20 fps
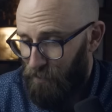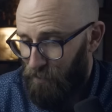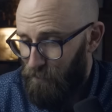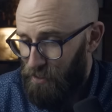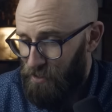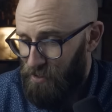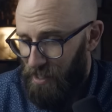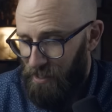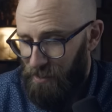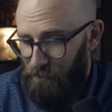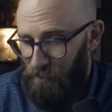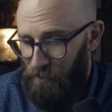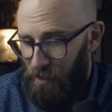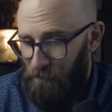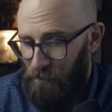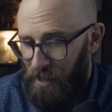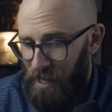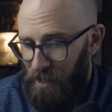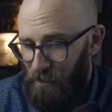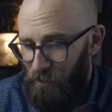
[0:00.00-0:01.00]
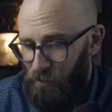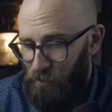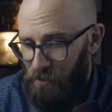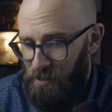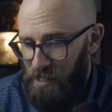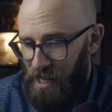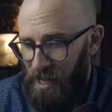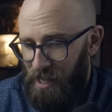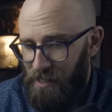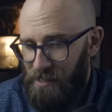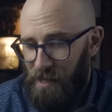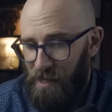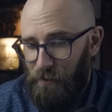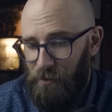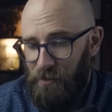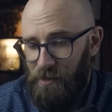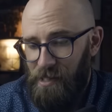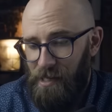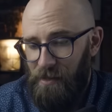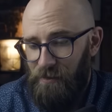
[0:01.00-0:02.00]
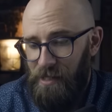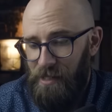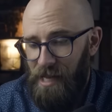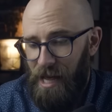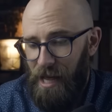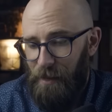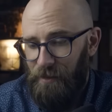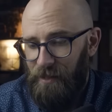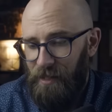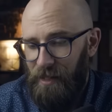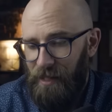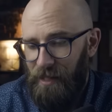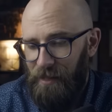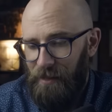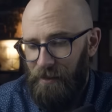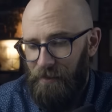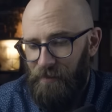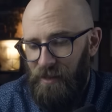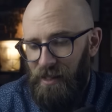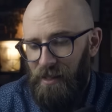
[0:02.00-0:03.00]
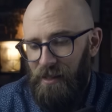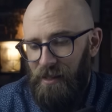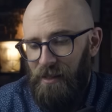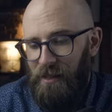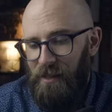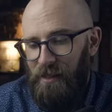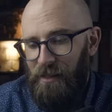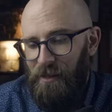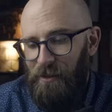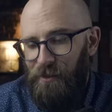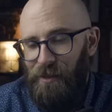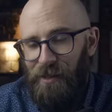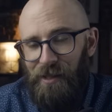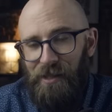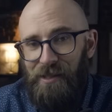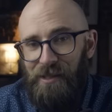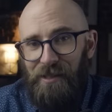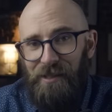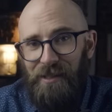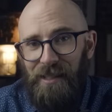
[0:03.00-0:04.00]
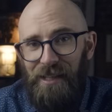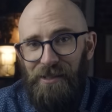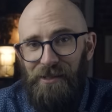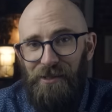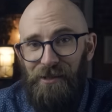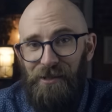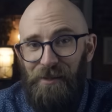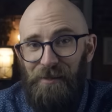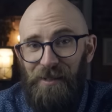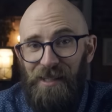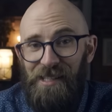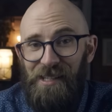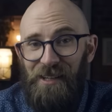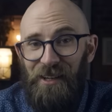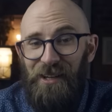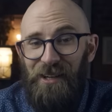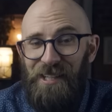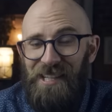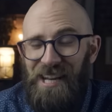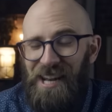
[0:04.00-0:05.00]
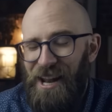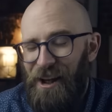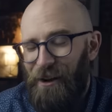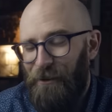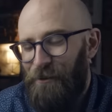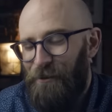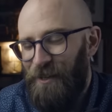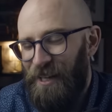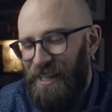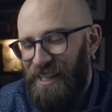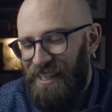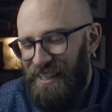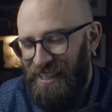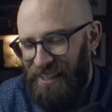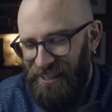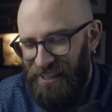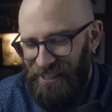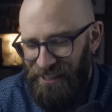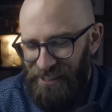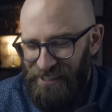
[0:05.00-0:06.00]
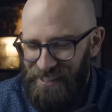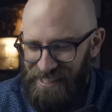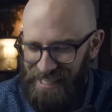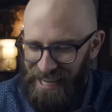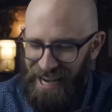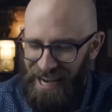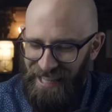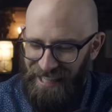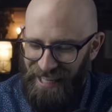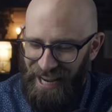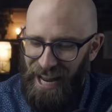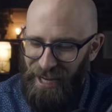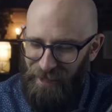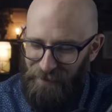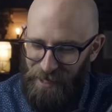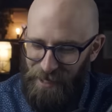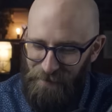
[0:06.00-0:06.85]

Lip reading: I've been checking my mail all day and haven't received a damn thing." What? Casual criminal is not good for you. Callum,